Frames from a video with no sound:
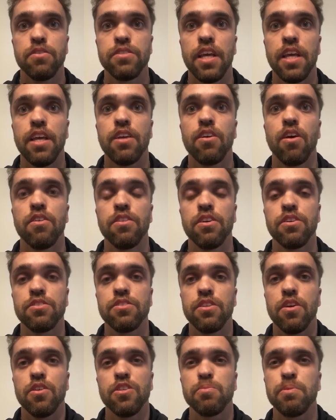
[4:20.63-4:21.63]
you know, take all
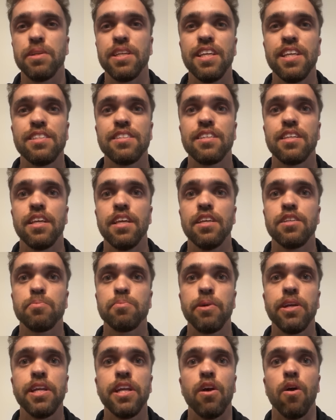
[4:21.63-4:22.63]
those notes. But he's
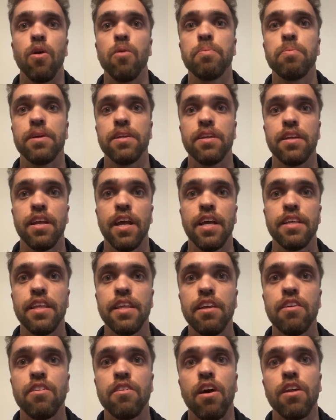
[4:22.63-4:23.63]
pretty open. And I
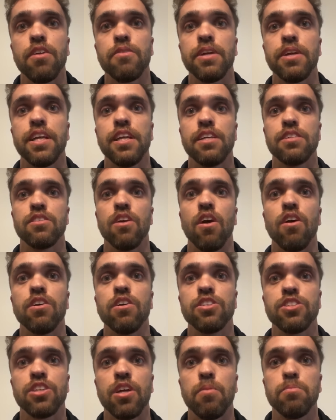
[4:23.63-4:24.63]
think a lot of Ricky's
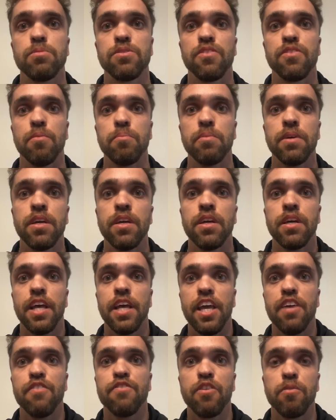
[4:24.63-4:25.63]
knowledge comes from
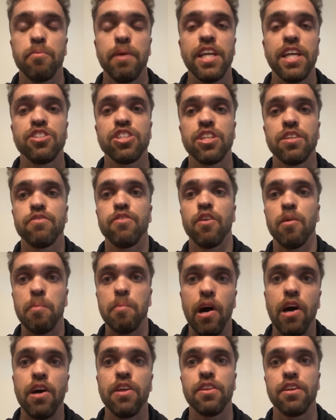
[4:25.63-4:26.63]
information from
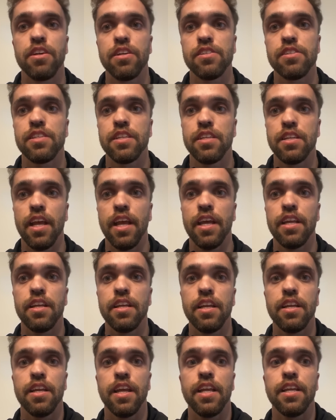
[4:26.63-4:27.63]
others,
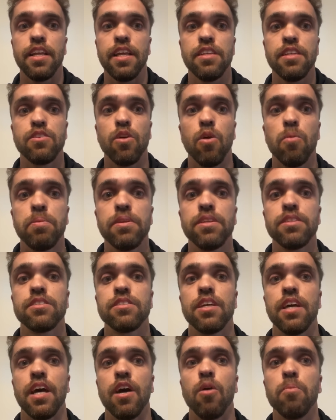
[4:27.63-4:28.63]
and he's open
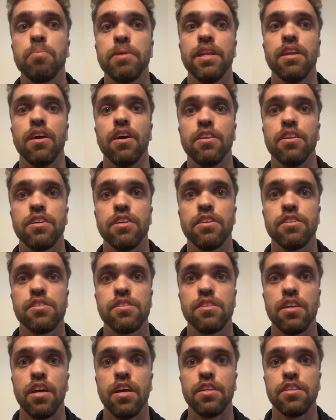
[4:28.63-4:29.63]
to helping
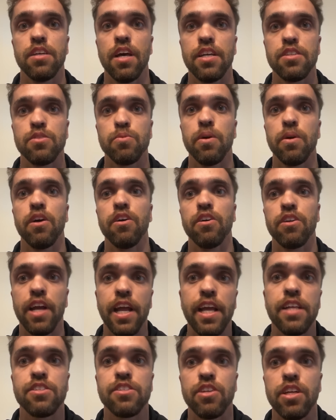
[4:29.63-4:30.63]
others as well, or
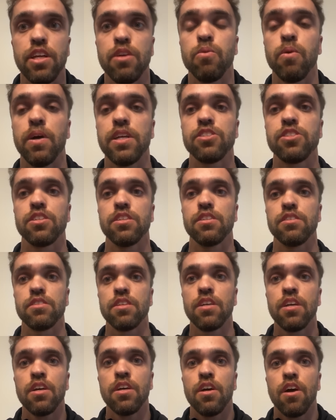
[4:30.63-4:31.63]
answering
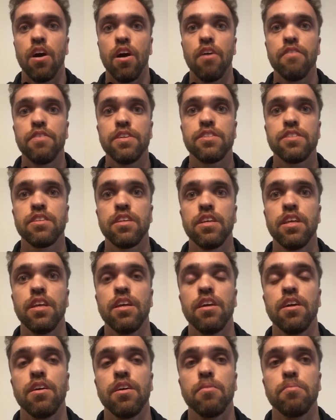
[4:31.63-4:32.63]
questions.
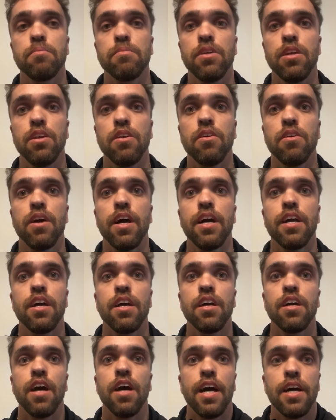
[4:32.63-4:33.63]
Obviously, you know,
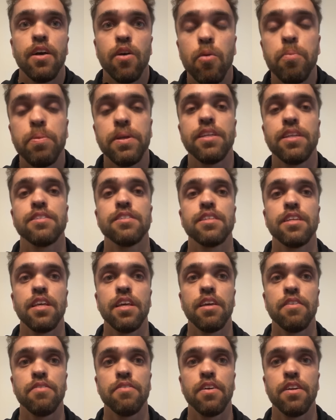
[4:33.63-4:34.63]
I hope he doesn't
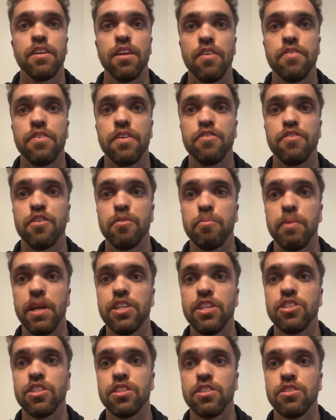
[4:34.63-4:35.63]
give enough
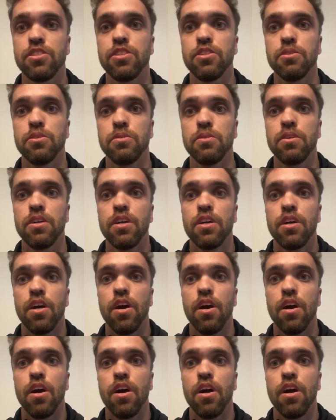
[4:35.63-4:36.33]
information to